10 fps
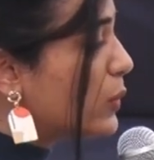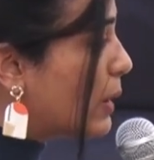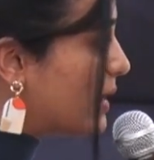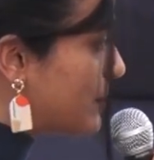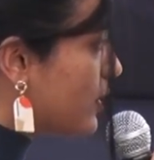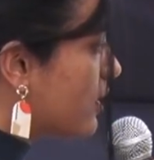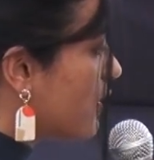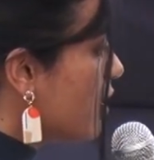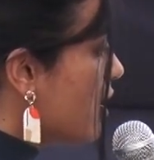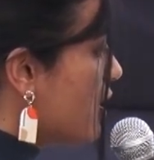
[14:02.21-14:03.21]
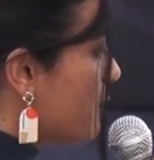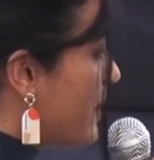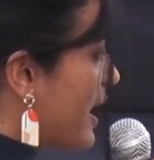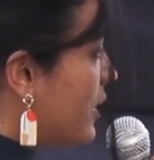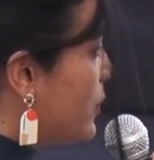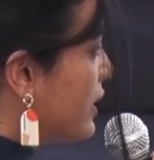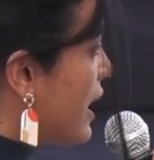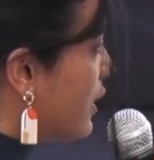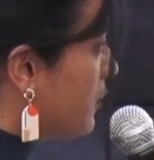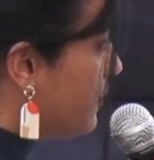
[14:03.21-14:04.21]
wallpaper paired with
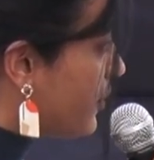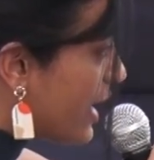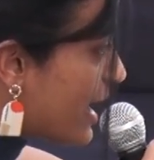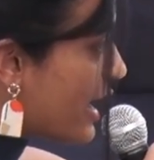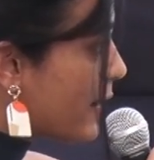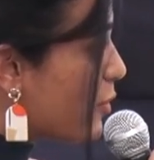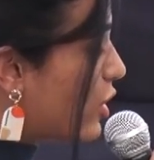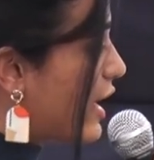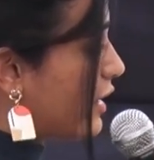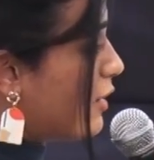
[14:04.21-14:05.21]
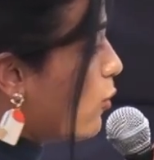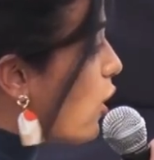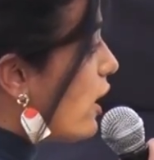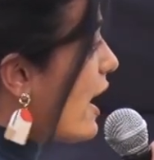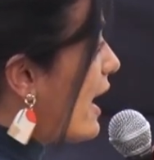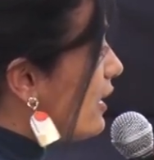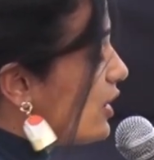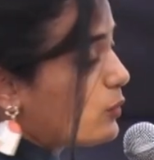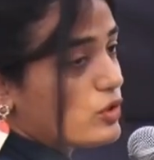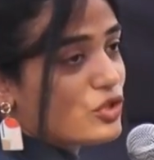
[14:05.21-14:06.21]
like a frame or like a wall
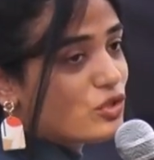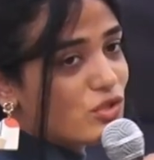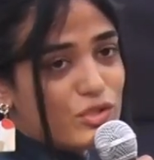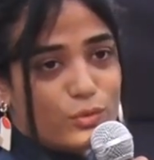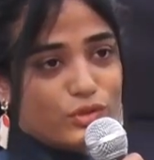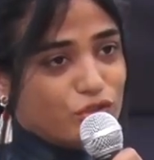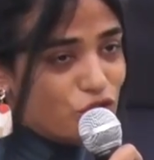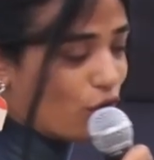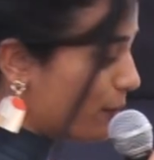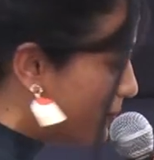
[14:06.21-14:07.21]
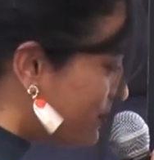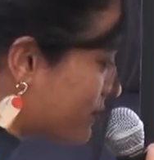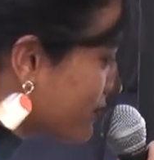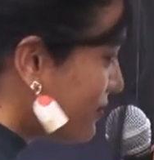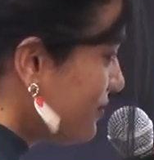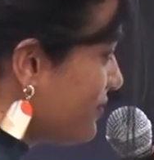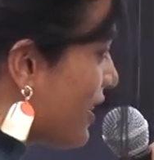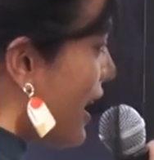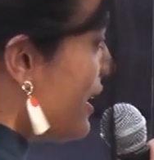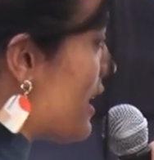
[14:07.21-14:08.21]
hanging would just do the job.
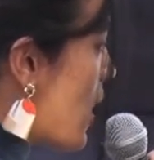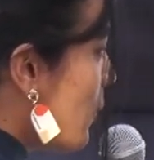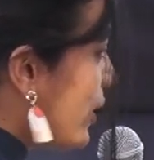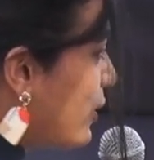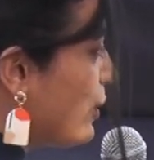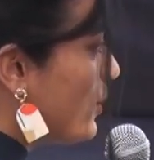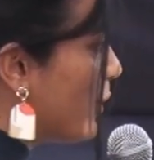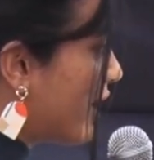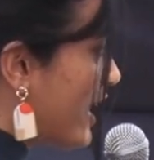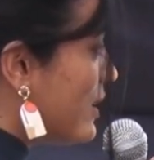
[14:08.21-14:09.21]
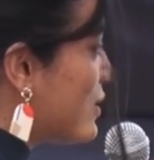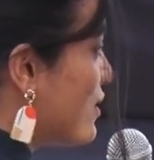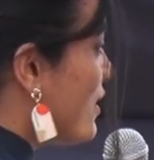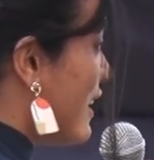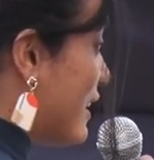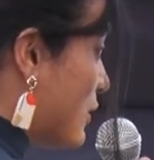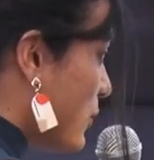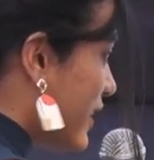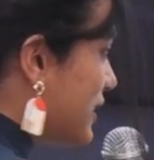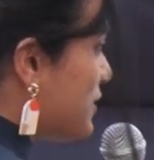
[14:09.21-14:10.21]
And now we're going to get into the
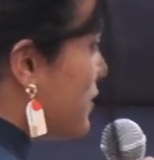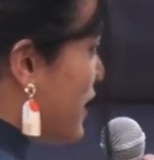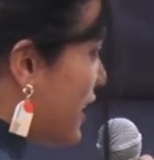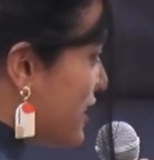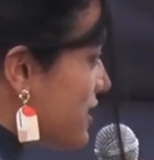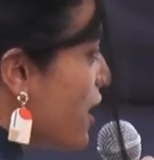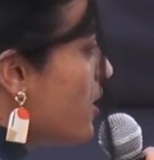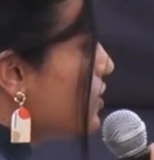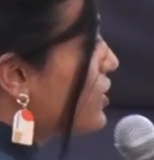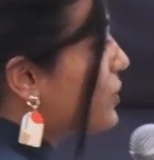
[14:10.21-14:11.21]
innovative ways to